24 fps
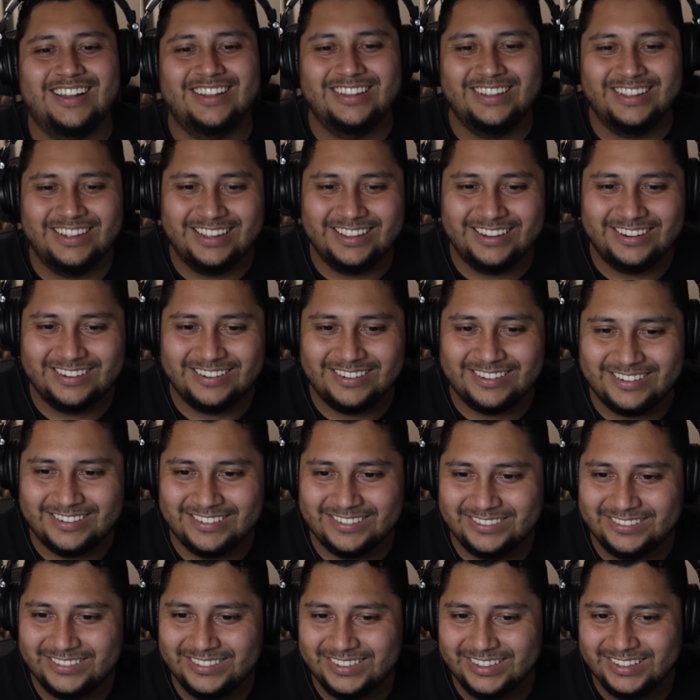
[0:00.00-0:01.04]
Look at
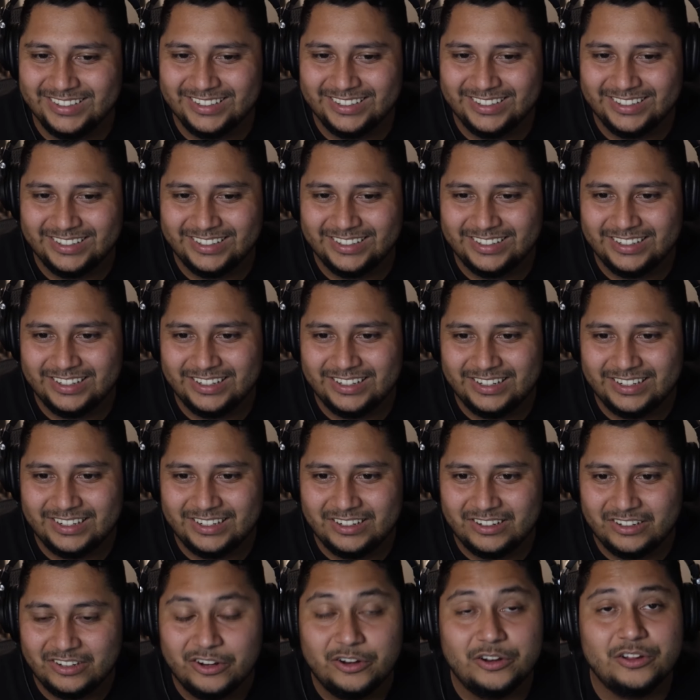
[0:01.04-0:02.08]
him.
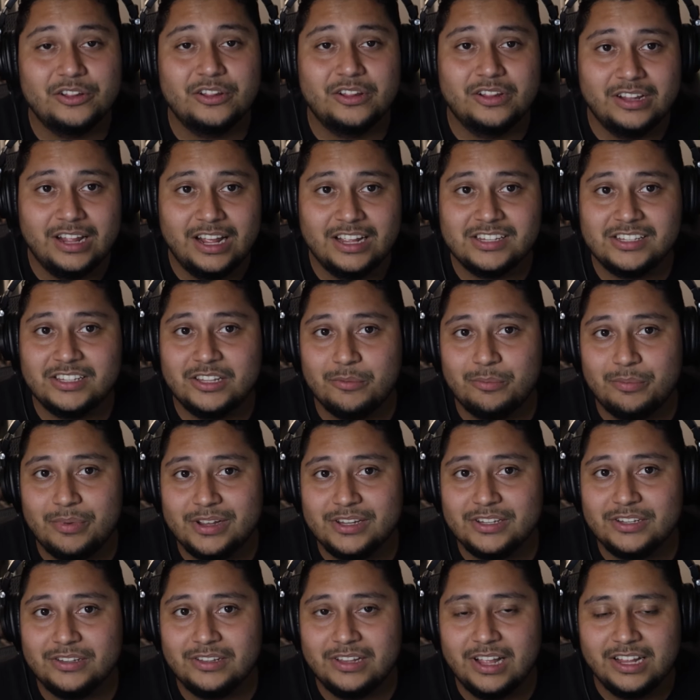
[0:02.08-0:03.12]
That's the
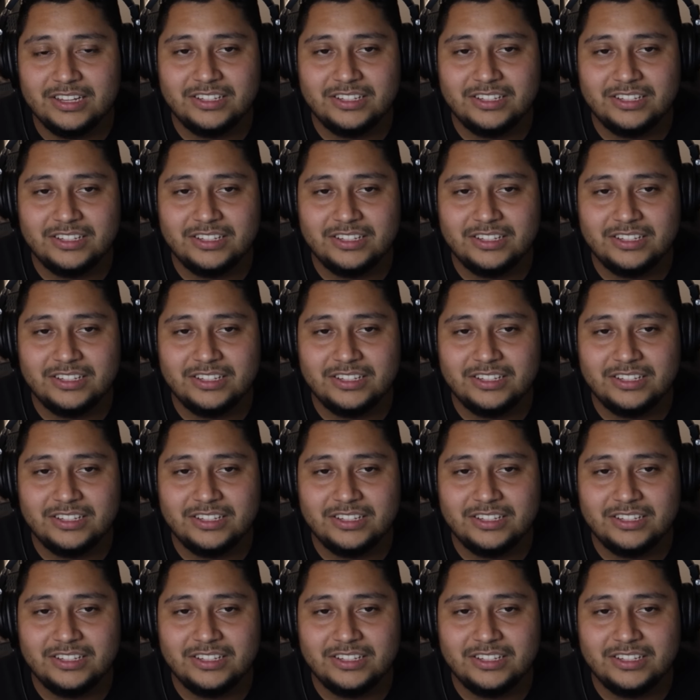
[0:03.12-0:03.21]
best.